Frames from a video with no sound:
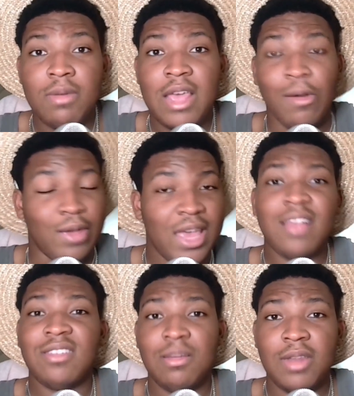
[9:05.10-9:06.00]
down,
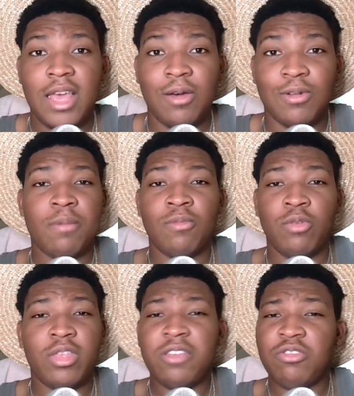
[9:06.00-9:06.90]
cast him down,
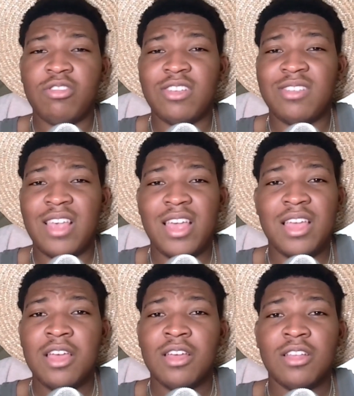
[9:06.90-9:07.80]
with Esther just saying,
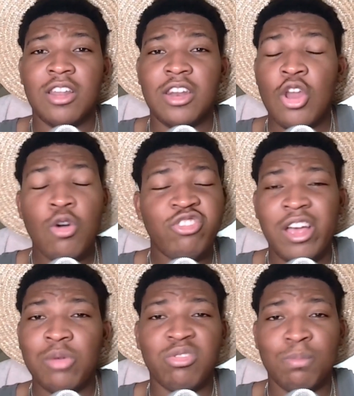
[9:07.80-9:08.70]
no
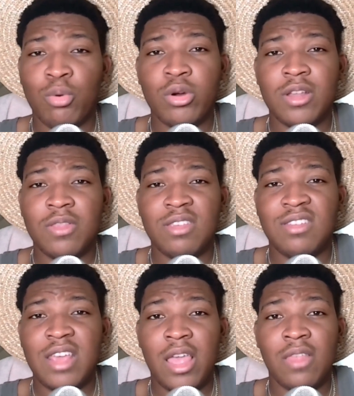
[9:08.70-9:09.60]
child was born on this
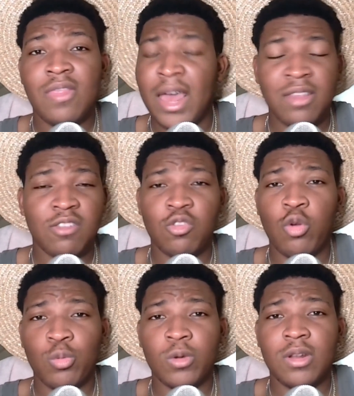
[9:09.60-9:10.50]
day. That is a
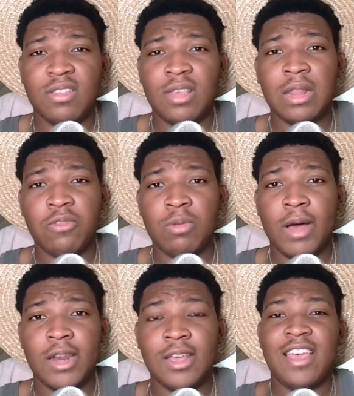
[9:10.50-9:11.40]
story we're gonna tell
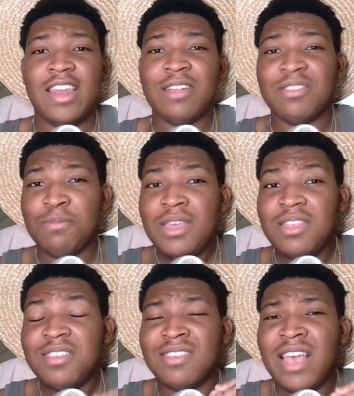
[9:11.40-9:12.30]
everybody. And now to me,
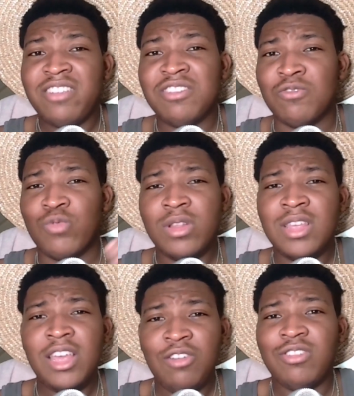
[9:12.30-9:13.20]
this is actually really
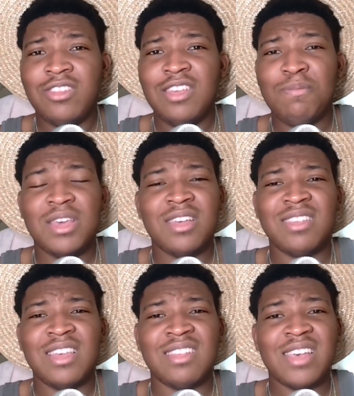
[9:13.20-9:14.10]
interesting because
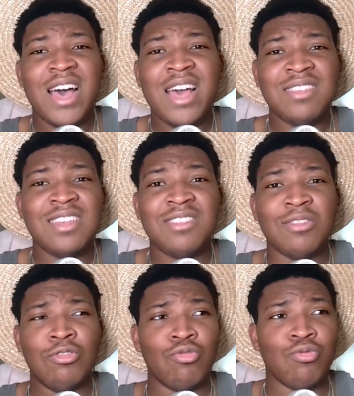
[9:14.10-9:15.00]
it ties
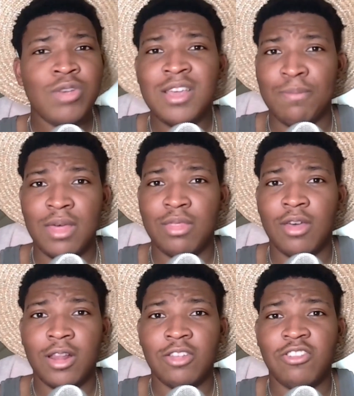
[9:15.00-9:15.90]
into Greek
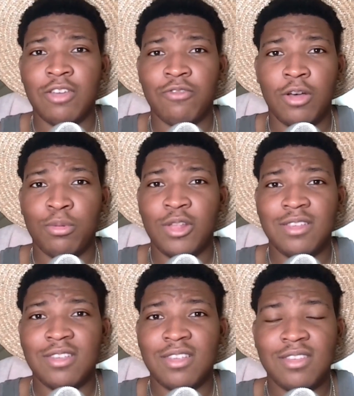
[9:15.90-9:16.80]
mythology of all
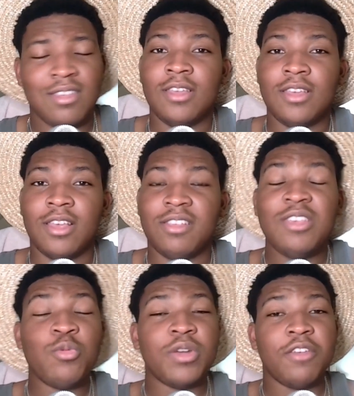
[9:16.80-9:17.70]
places. Cause see,
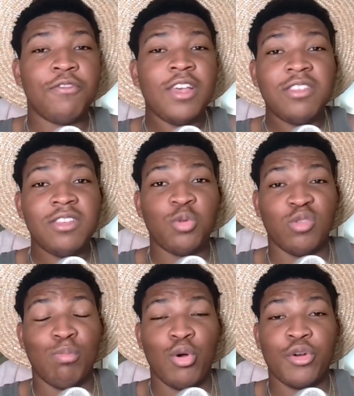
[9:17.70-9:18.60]
when Hephaestus was
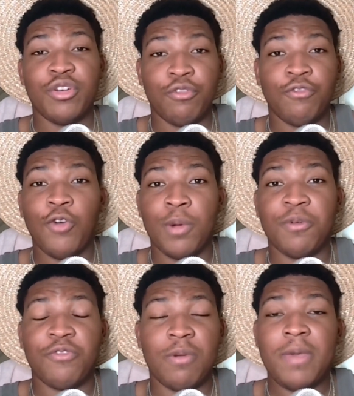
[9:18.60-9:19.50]
born deformed
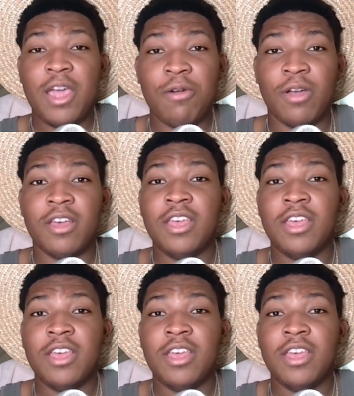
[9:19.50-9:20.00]
from Hera,